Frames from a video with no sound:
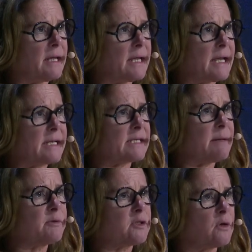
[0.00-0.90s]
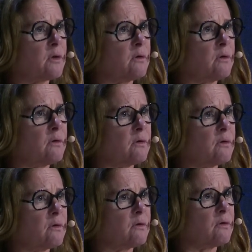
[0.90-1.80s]
Except the
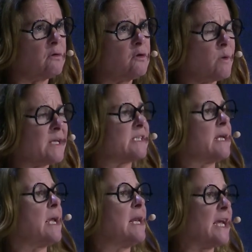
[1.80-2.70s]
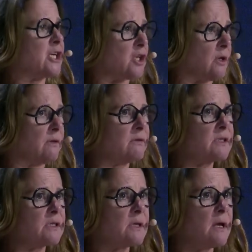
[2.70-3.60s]
USA
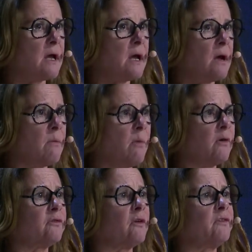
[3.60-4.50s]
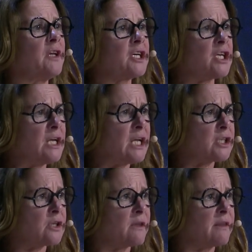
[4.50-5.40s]
elections, most of the
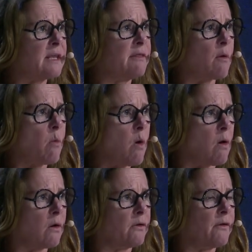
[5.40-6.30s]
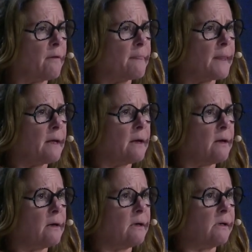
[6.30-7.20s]
elections in the world
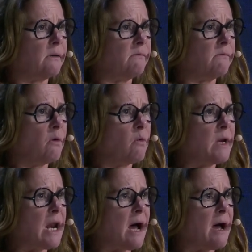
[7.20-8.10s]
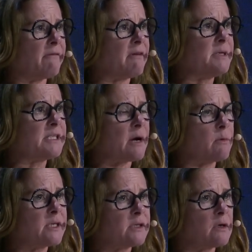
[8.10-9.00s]
their
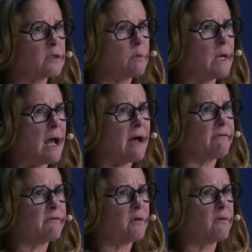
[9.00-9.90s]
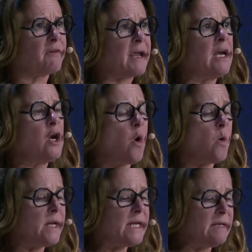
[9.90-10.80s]
results will have a very
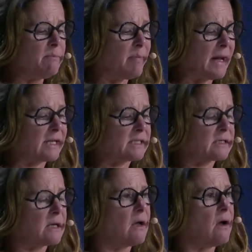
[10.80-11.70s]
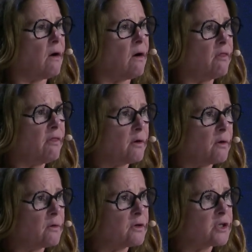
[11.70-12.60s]
low impact on
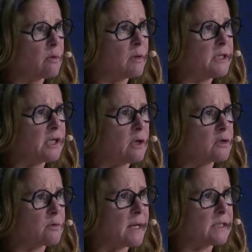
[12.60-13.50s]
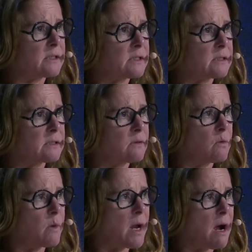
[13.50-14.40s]
the geopolitical trends
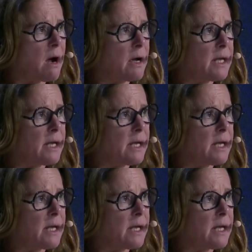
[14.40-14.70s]
we are